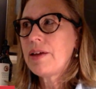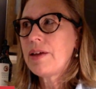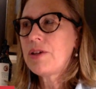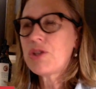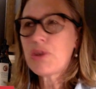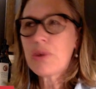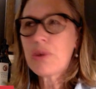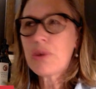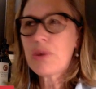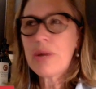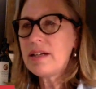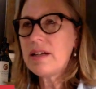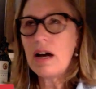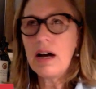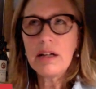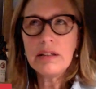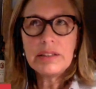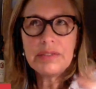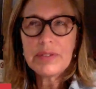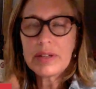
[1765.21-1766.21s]
who traded in
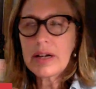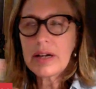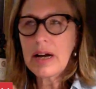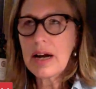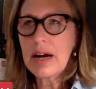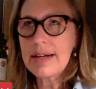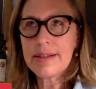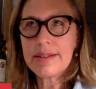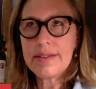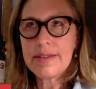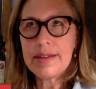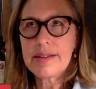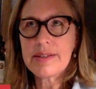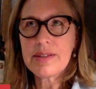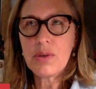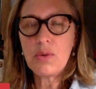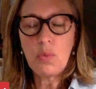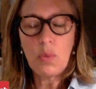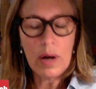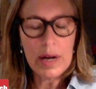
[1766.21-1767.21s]
all different kinds of
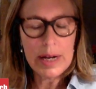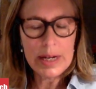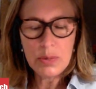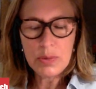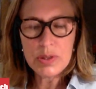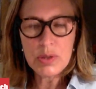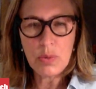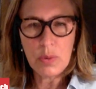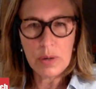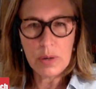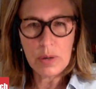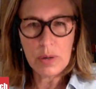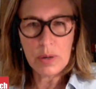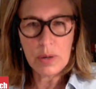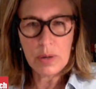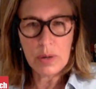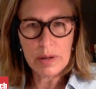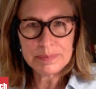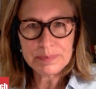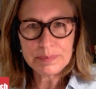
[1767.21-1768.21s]
things, and wine was one of
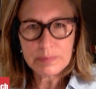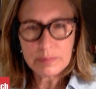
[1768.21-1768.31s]
them.